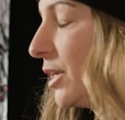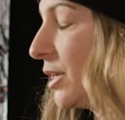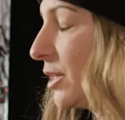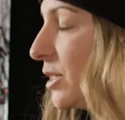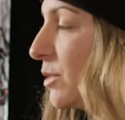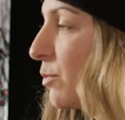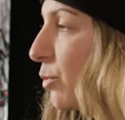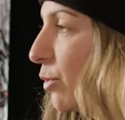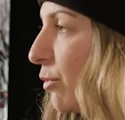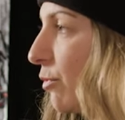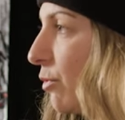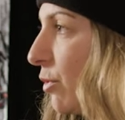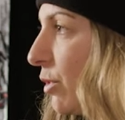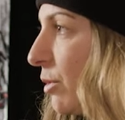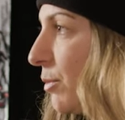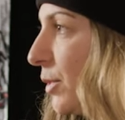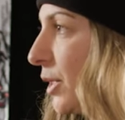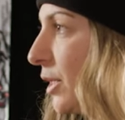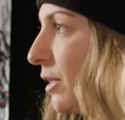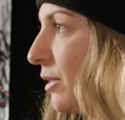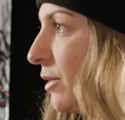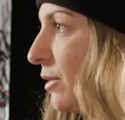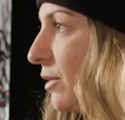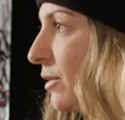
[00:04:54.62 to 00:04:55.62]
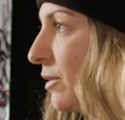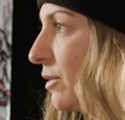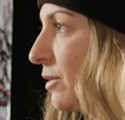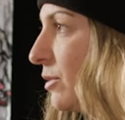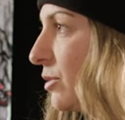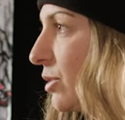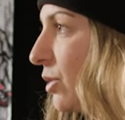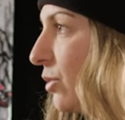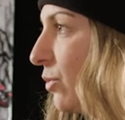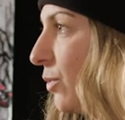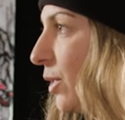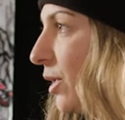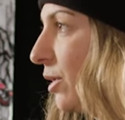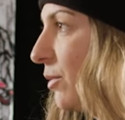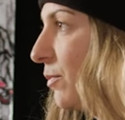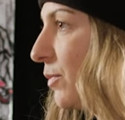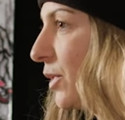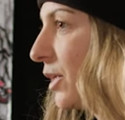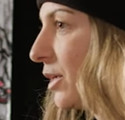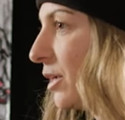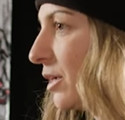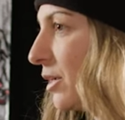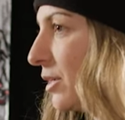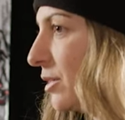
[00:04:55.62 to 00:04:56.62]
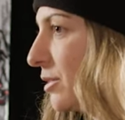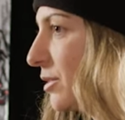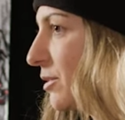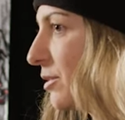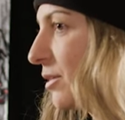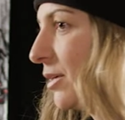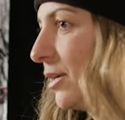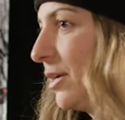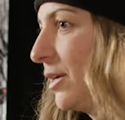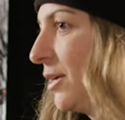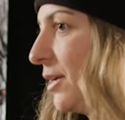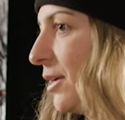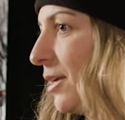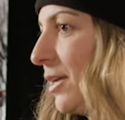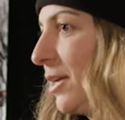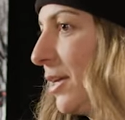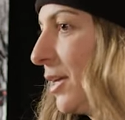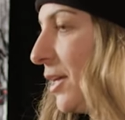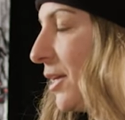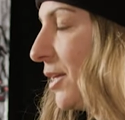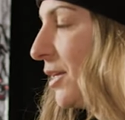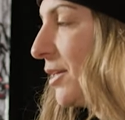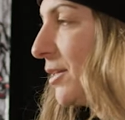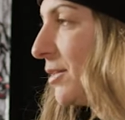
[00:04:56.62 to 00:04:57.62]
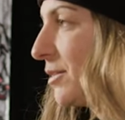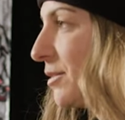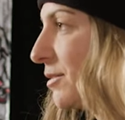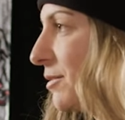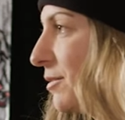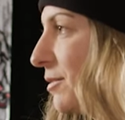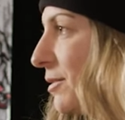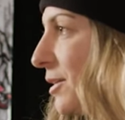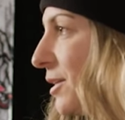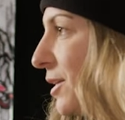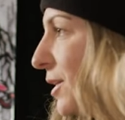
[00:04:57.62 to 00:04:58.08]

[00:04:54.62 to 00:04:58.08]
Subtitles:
is performing so well, because he's